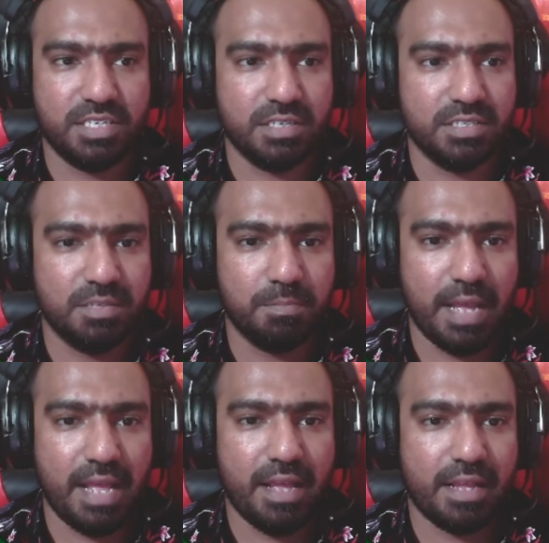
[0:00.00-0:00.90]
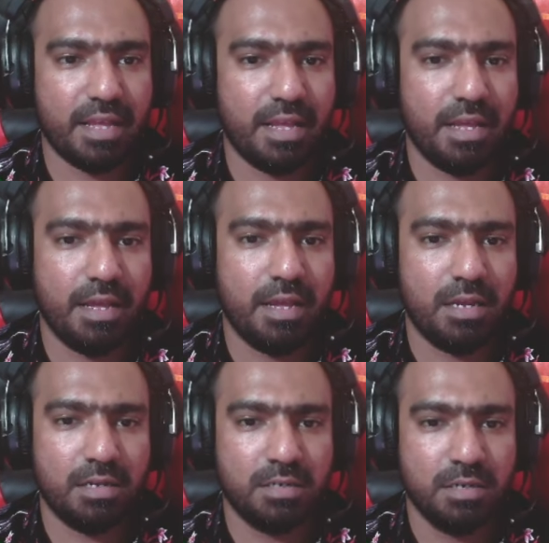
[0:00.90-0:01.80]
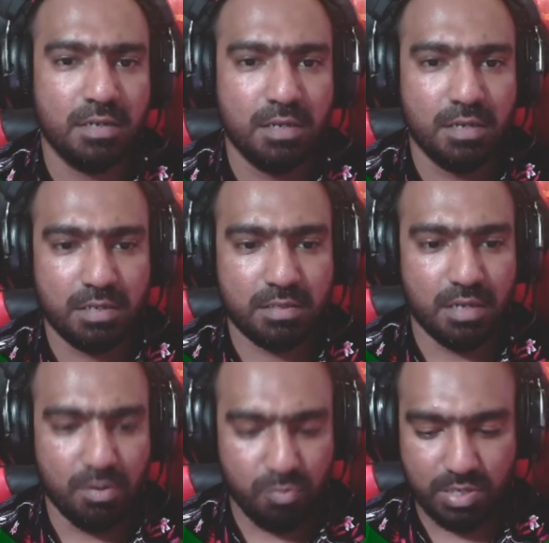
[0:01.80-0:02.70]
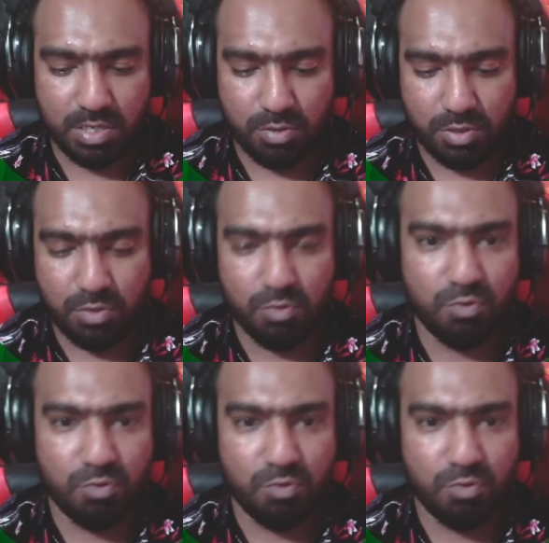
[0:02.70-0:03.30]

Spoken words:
engine back, and now we are going to look